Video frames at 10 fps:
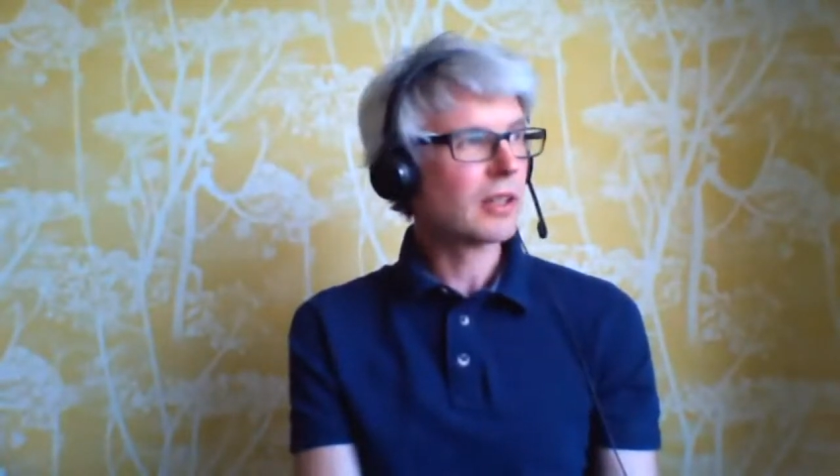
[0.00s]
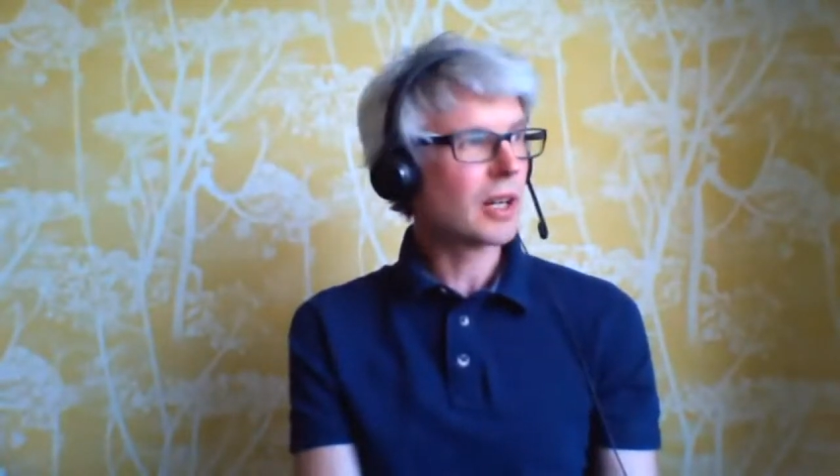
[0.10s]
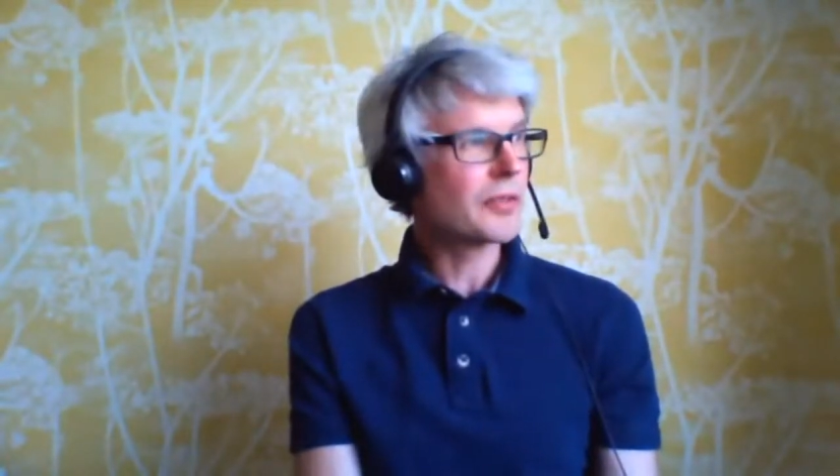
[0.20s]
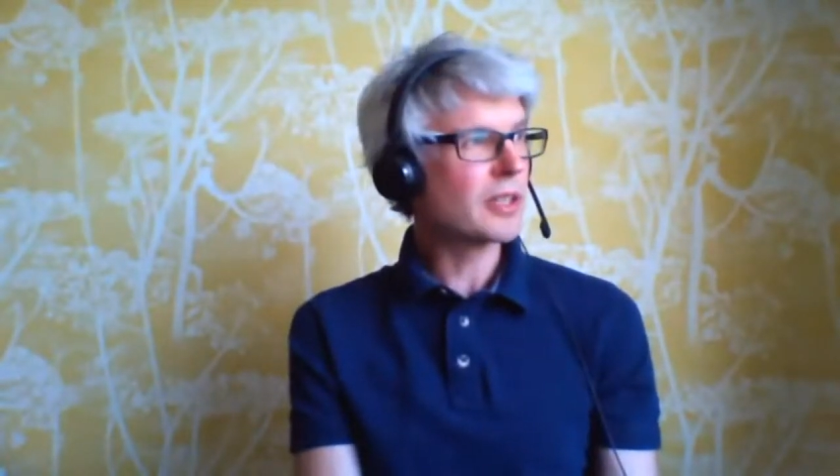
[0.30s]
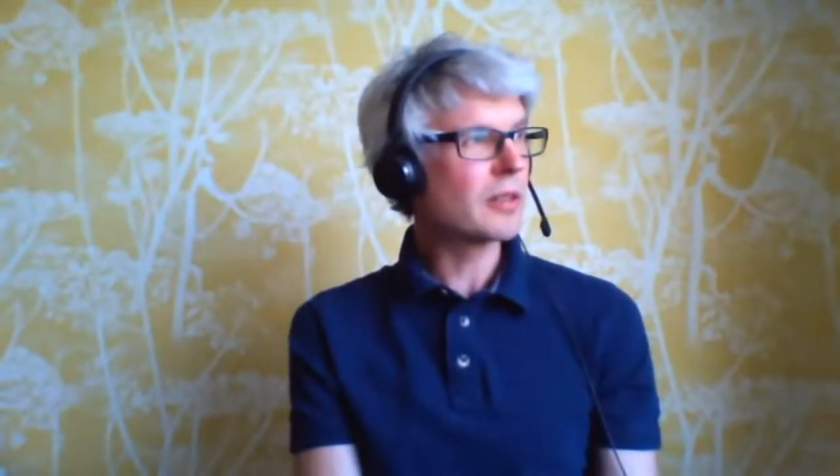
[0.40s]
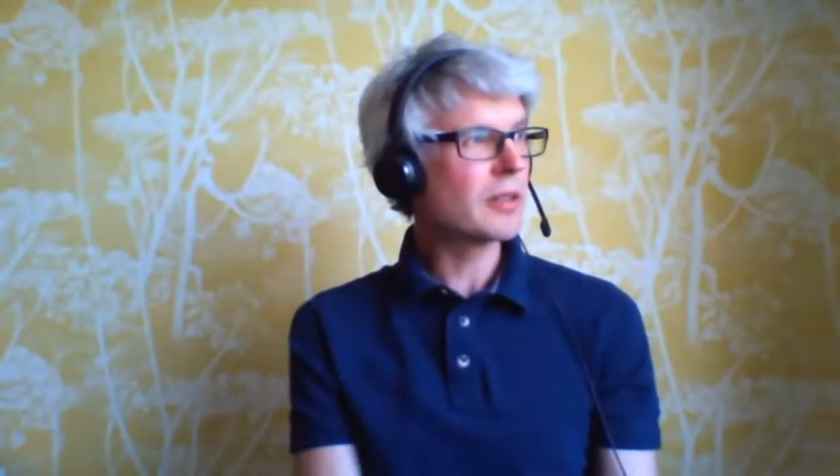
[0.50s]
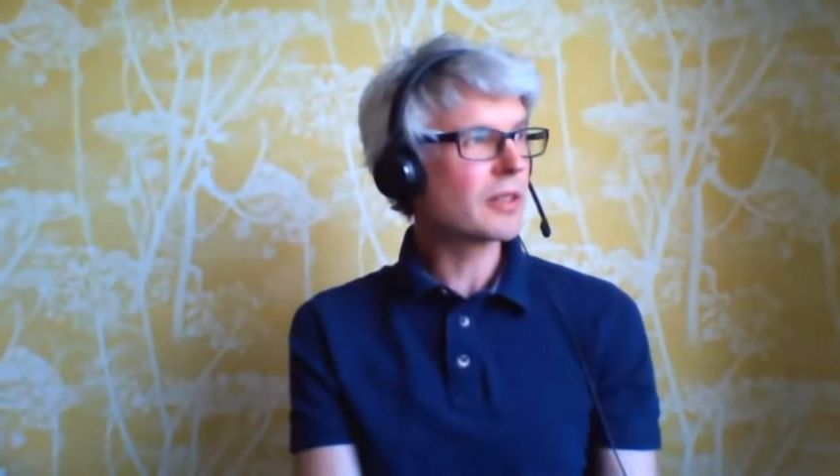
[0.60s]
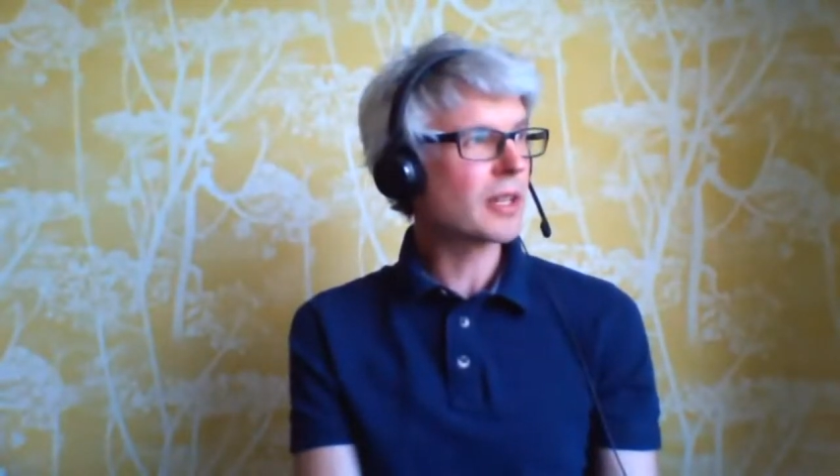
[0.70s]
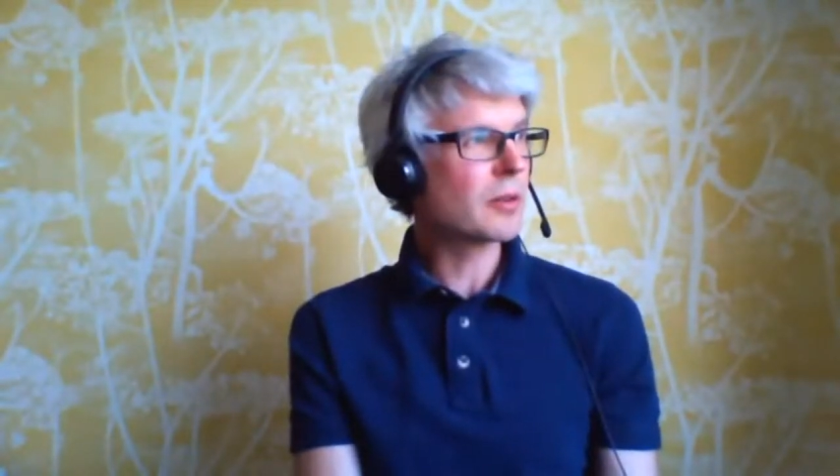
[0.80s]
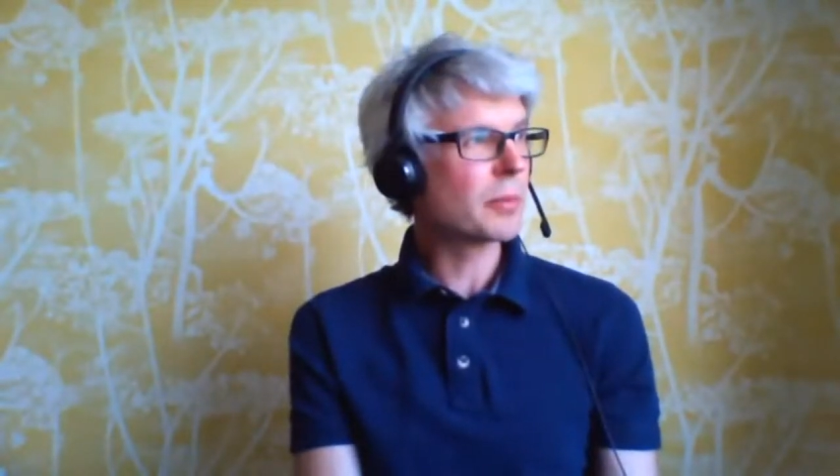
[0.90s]
I think you could
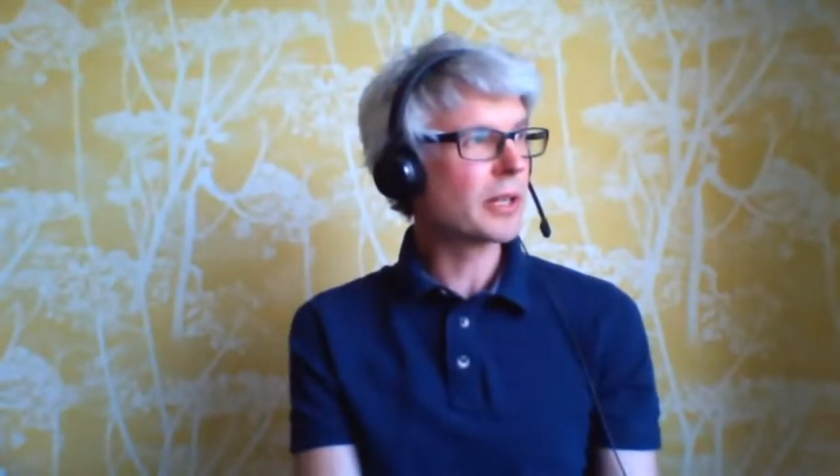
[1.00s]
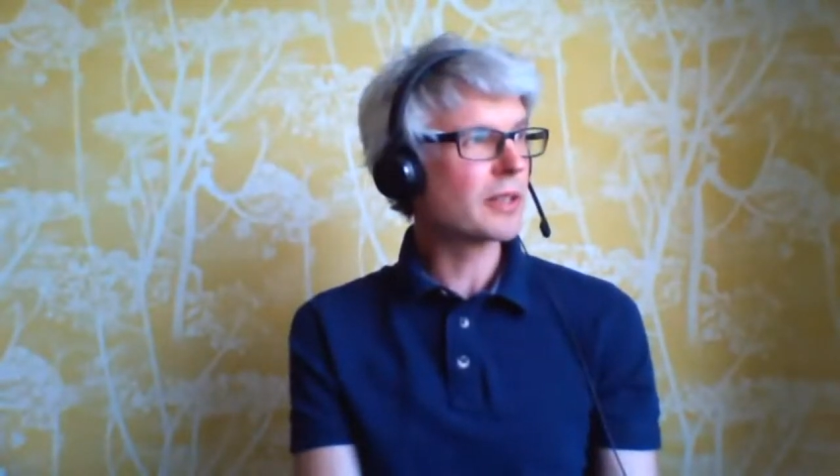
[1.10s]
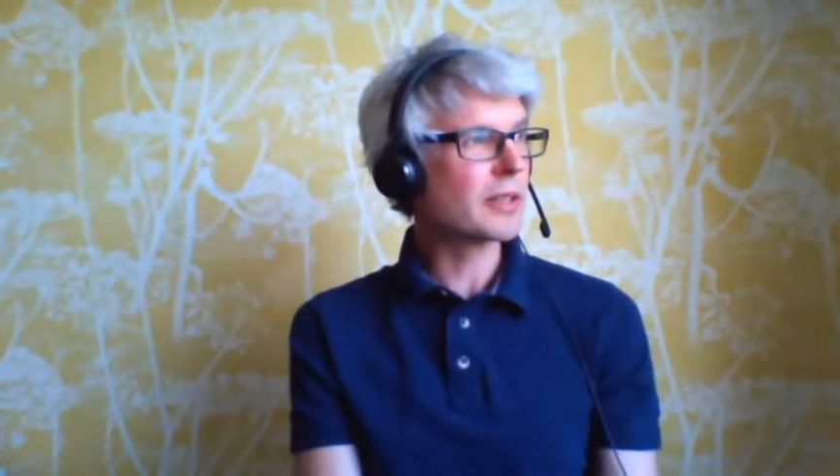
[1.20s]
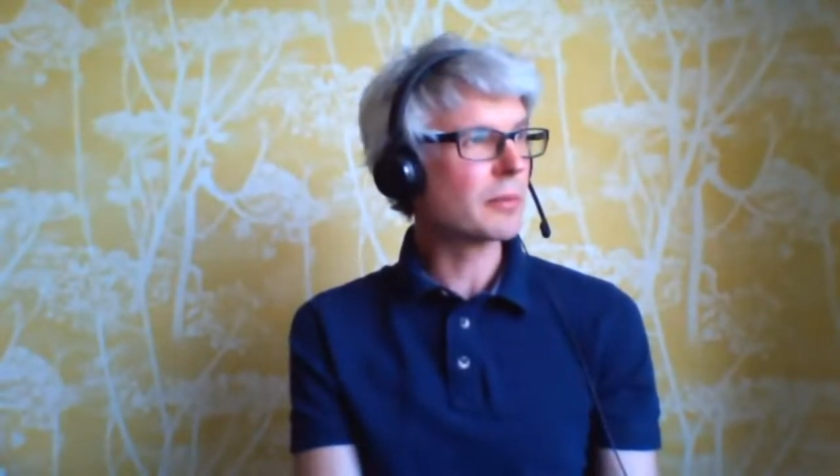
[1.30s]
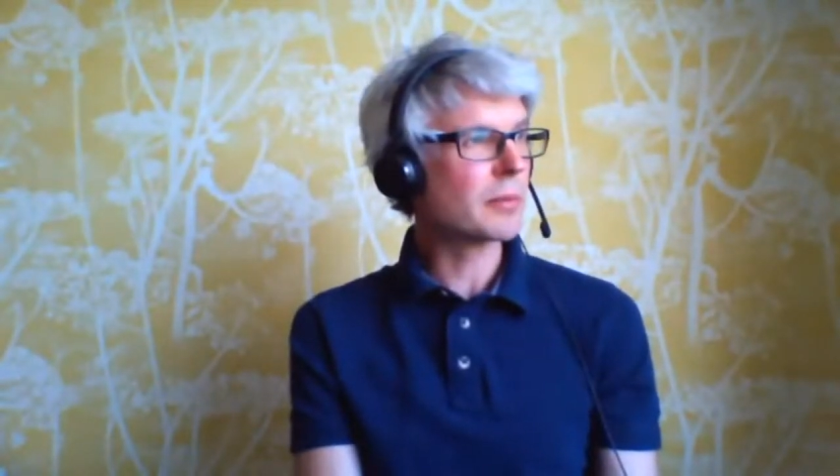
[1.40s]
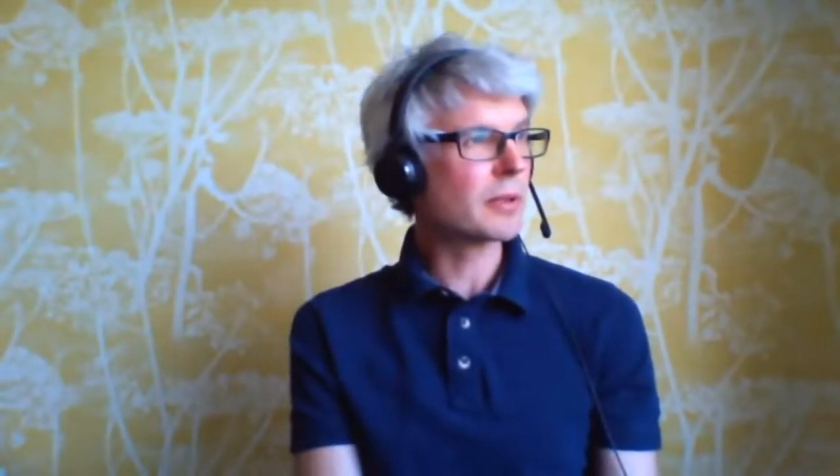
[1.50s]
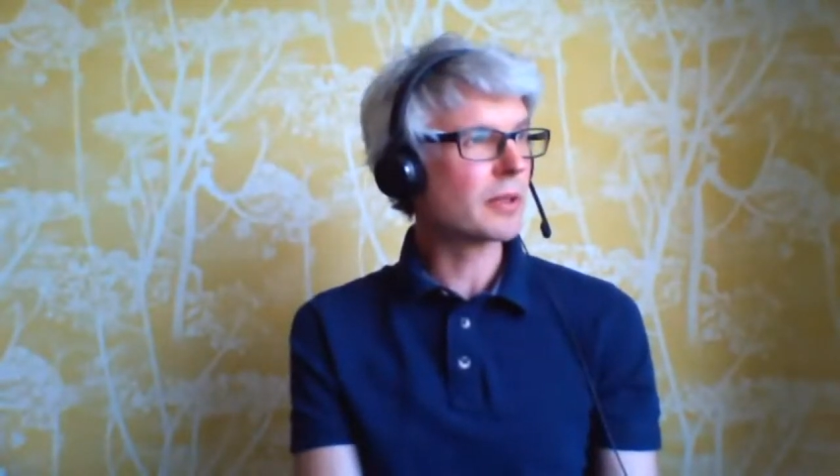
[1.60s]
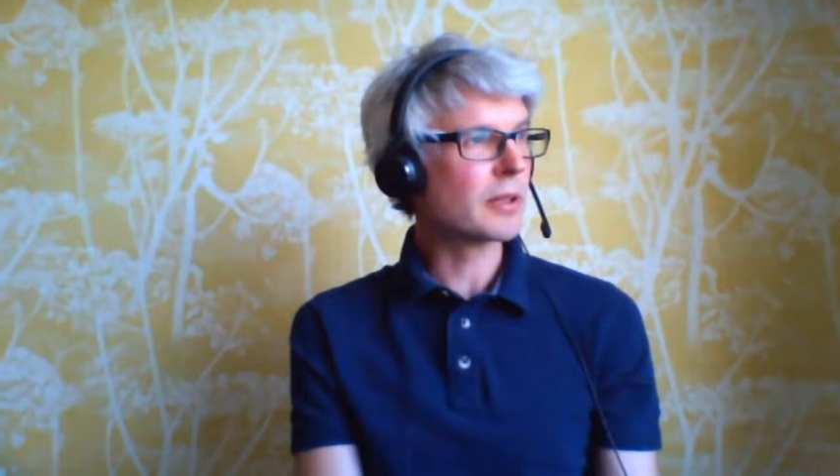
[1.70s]
tell basically,